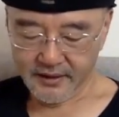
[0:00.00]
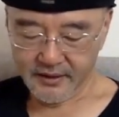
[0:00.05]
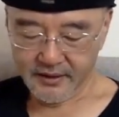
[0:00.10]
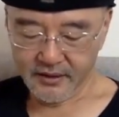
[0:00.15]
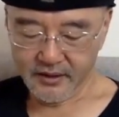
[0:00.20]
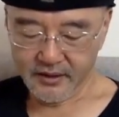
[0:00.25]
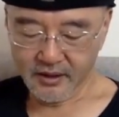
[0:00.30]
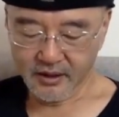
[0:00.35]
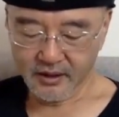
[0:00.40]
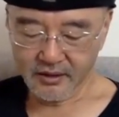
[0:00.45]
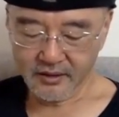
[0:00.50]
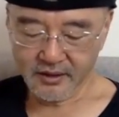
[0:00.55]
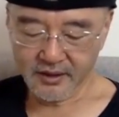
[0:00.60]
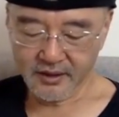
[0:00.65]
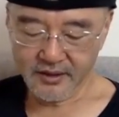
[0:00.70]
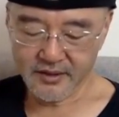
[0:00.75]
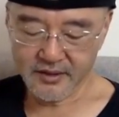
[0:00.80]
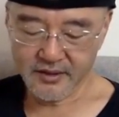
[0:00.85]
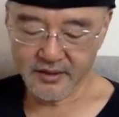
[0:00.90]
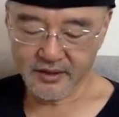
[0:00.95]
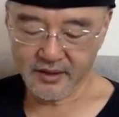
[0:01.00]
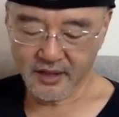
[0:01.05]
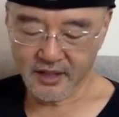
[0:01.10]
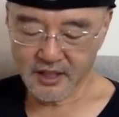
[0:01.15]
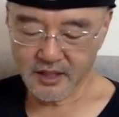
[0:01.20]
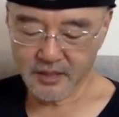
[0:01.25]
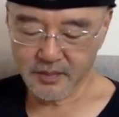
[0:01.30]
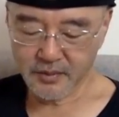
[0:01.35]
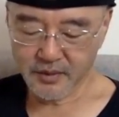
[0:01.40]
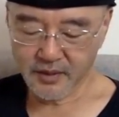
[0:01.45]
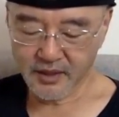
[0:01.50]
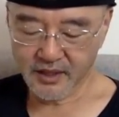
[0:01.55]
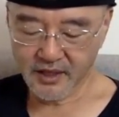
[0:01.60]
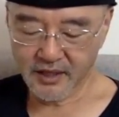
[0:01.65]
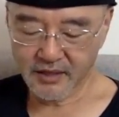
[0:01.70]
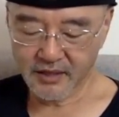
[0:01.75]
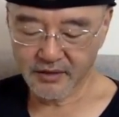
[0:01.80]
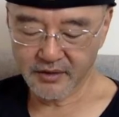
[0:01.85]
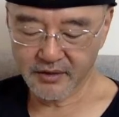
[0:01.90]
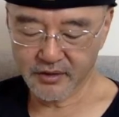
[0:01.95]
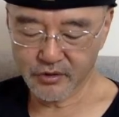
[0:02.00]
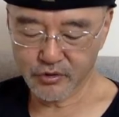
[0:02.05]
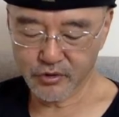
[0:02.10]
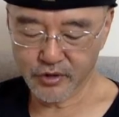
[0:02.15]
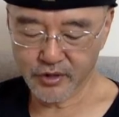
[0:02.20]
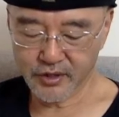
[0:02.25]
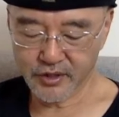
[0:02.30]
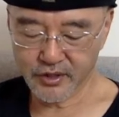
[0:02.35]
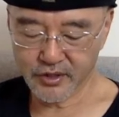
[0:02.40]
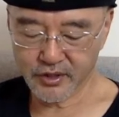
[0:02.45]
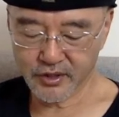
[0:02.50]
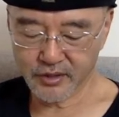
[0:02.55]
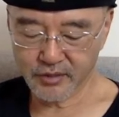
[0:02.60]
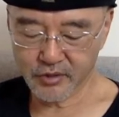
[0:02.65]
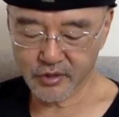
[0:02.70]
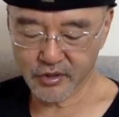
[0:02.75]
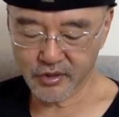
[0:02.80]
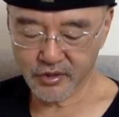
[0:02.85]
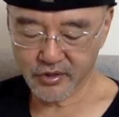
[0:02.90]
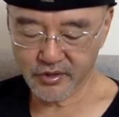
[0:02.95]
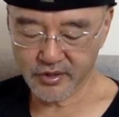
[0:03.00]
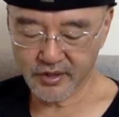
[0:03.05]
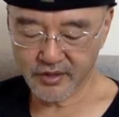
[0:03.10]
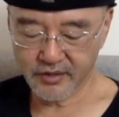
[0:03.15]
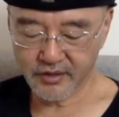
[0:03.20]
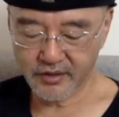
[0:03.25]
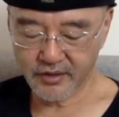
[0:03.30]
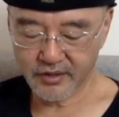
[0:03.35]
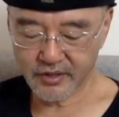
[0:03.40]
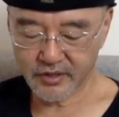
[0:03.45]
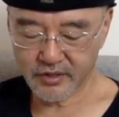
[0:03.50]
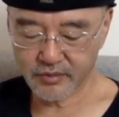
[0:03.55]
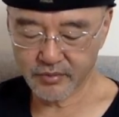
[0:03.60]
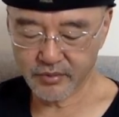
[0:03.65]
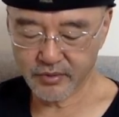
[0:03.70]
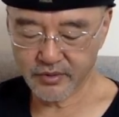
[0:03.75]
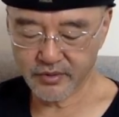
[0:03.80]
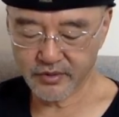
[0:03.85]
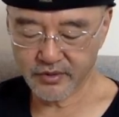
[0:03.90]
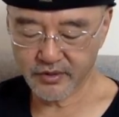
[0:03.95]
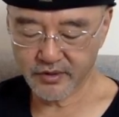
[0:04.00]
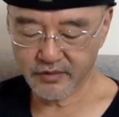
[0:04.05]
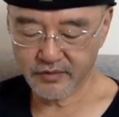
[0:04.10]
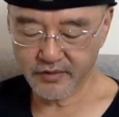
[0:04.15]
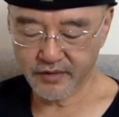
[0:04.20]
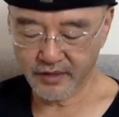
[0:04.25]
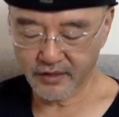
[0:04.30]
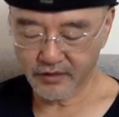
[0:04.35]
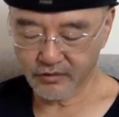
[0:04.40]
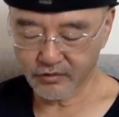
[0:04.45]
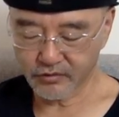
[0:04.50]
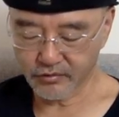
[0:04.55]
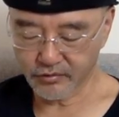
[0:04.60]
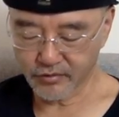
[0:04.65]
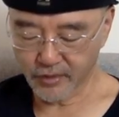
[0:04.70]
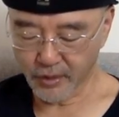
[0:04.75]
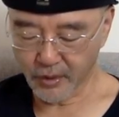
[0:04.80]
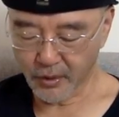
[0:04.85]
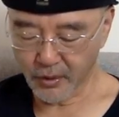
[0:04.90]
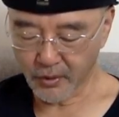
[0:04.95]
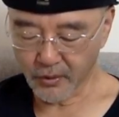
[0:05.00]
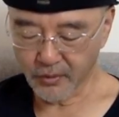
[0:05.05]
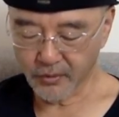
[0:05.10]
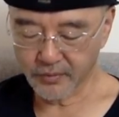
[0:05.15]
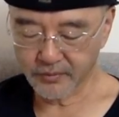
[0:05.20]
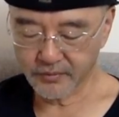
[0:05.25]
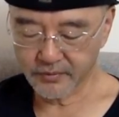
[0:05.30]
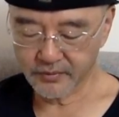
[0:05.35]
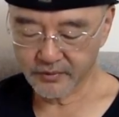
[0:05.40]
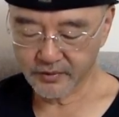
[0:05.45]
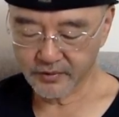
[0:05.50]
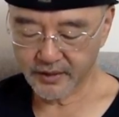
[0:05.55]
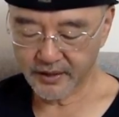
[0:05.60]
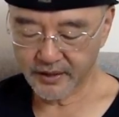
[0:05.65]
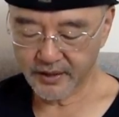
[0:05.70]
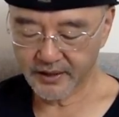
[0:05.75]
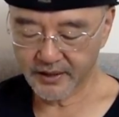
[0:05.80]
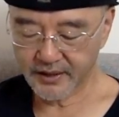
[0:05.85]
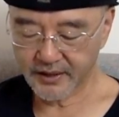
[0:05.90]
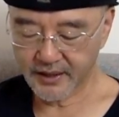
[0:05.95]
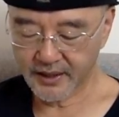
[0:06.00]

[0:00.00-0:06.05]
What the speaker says: the contents of the gospel are carrying the tradition of church and thus preserved and grow, right?